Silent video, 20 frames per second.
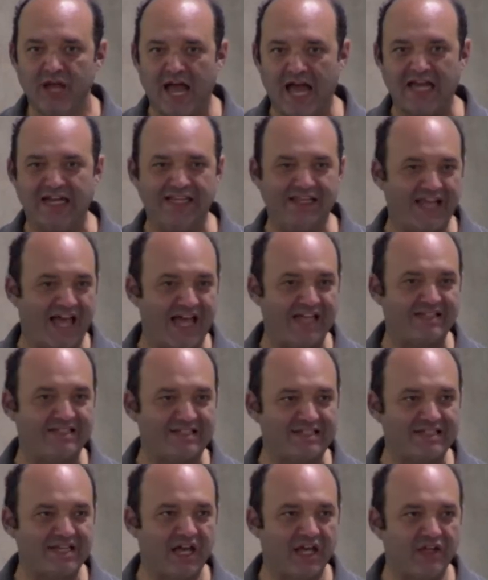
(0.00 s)
And in that
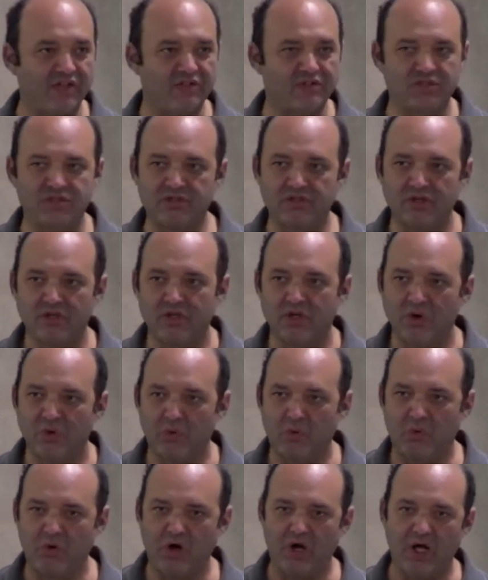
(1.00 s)
sense,
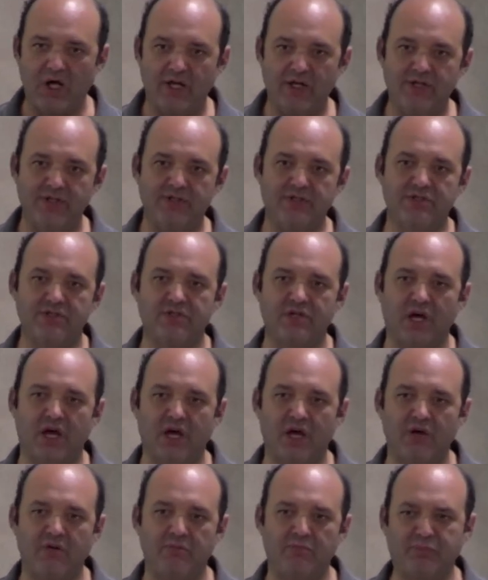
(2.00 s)
was
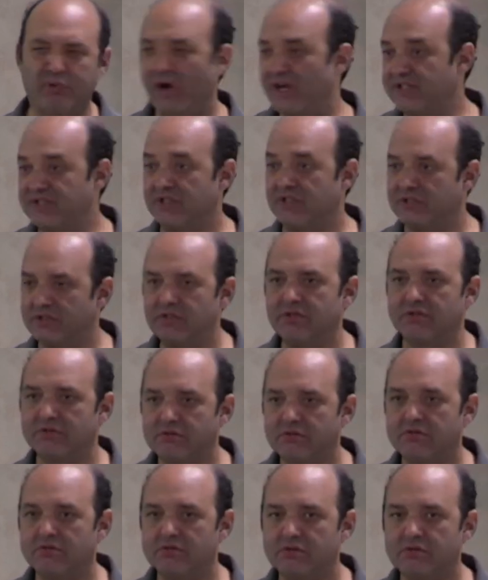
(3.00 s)
uh, present,
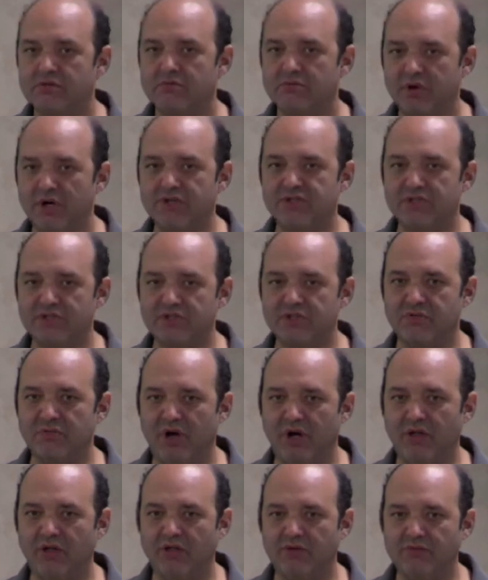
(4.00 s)
present
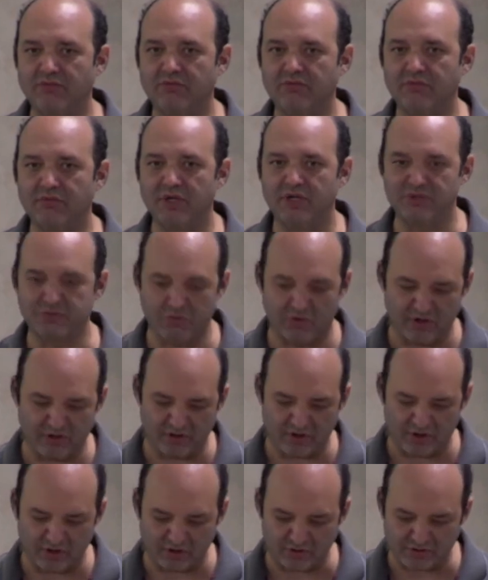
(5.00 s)
among them as one
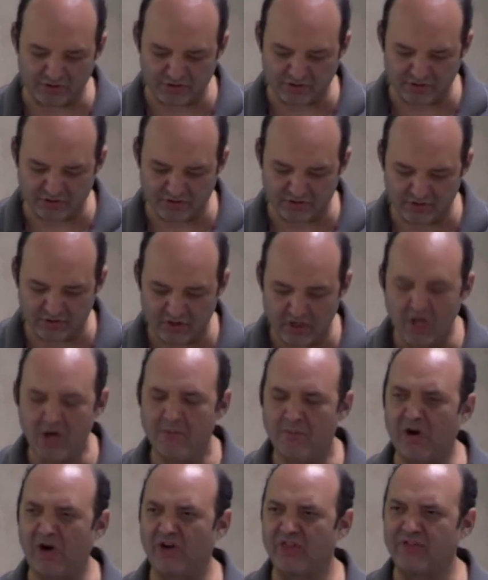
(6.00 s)
of the hosts,
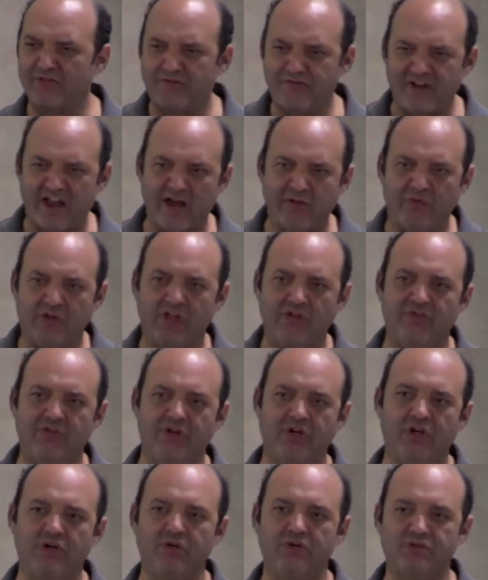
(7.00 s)
part of the family of
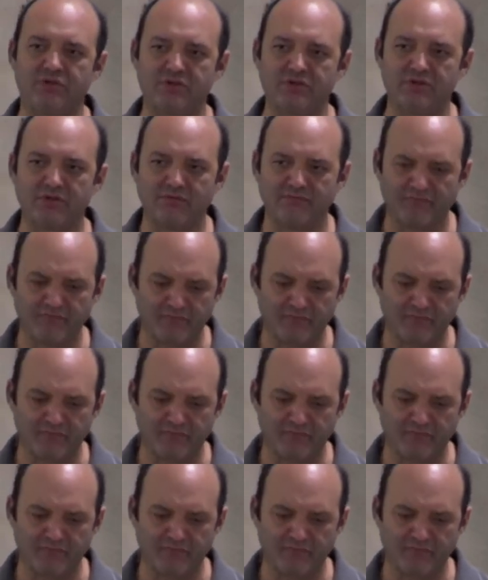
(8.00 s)
the host.